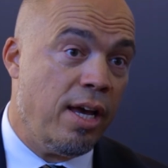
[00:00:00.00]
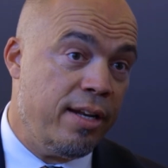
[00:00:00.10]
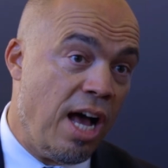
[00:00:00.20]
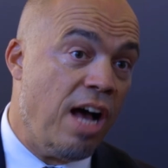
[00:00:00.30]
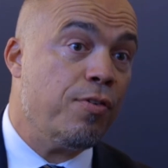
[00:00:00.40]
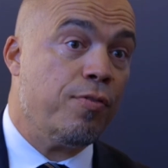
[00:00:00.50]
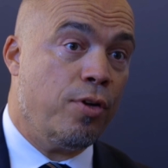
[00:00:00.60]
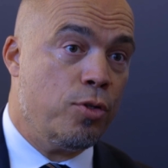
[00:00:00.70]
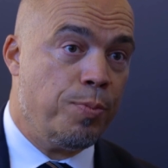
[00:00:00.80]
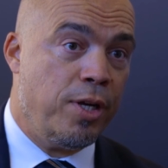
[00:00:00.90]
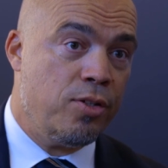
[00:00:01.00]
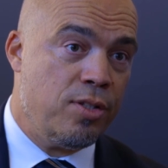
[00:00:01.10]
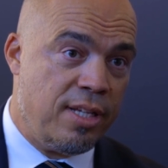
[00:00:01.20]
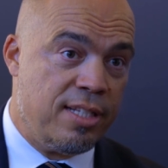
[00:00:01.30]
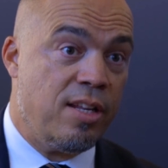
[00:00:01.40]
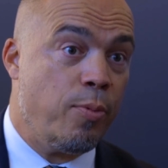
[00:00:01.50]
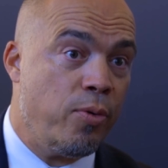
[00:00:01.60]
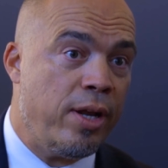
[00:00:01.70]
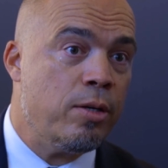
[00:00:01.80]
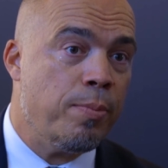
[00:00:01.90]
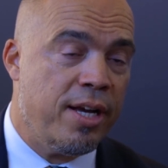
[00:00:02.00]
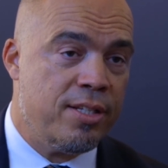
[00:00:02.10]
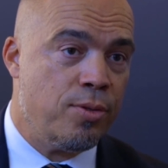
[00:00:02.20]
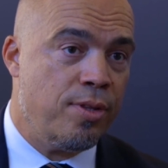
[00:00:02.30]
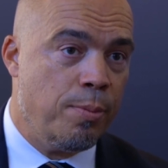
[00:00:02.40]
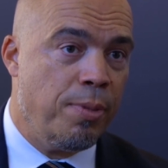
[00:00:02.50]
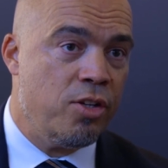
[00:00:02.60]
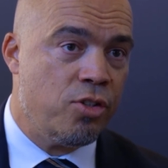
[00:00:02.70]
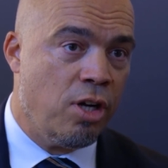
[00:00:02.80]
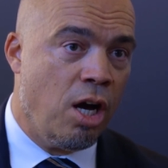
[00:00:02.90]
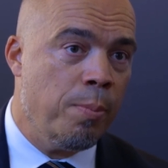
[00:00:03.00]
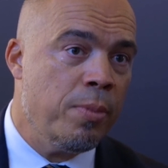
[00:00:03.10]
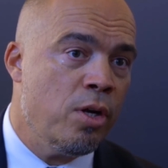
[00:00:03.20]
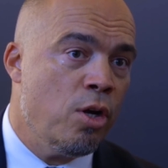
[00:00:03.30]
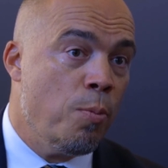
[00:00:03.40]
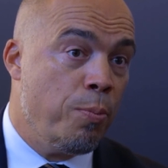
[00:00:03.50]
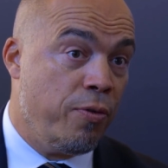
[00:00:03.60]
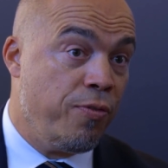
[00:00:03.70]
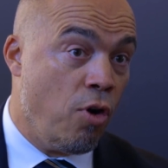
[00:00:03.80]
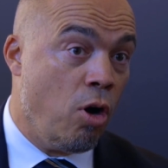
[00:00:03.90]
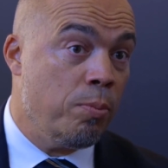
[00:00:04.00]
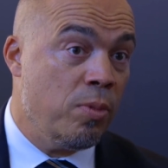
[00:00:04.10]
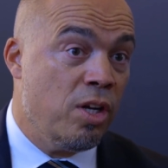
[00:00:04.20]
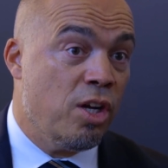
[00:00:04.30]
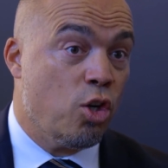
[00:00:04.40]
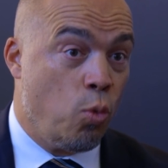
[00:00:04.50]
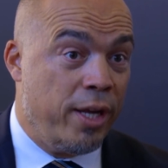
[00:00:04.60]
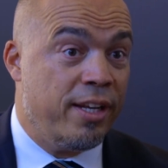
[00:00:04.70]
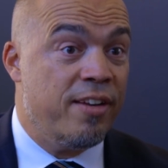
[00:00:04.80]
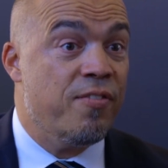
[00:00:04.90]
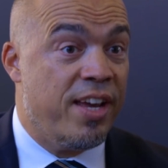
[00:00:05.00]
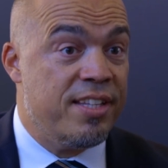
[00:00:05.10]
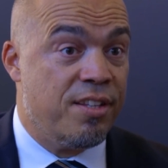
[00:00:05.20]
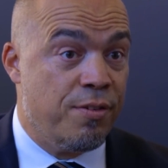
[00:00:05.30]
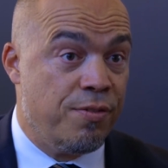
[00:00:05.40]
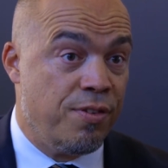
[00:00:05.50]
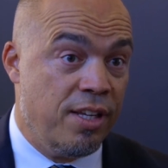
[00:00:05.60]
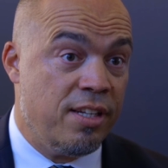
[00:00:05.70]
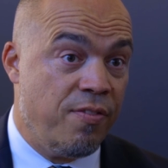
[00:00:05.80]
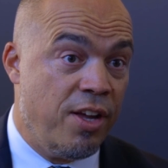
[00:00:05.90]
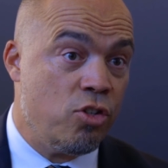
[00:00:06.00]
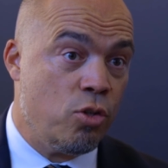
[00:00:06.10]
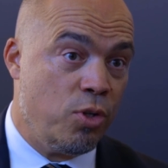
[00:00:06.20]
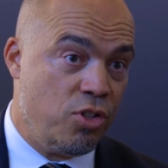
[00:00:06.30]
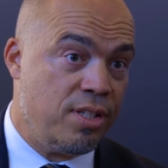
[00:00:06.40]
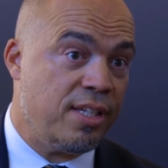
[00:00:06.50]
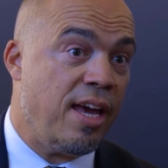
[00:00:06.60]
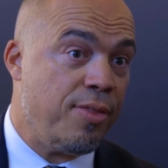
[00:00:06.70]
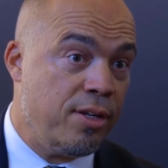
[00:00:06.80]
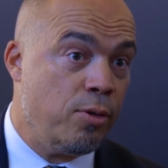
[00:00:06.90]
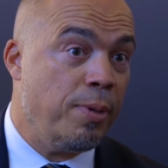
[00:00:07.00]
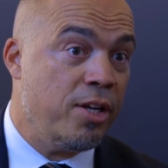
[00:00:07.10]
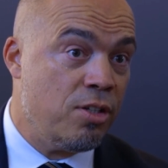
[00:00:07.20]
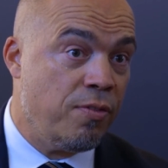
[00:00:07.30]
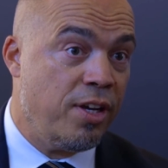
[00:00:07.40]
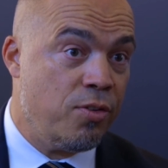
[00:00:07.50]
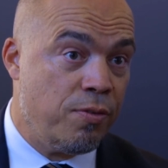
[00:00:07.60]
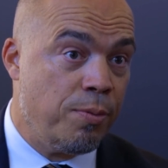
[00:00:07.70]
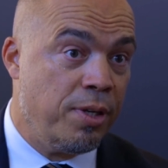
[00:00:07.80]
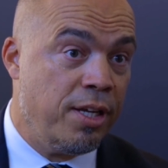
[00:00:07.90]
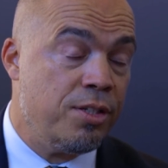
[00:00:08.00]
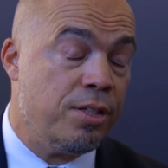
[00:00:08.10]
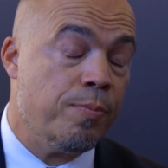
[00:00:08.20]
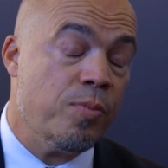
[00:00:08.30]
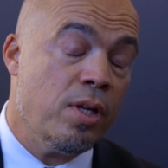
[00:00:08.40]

And half of those patients, as they were randomized to the ablation arm, perform quite an invasive intervention, which is a catheter ablation of atrial fibrillation.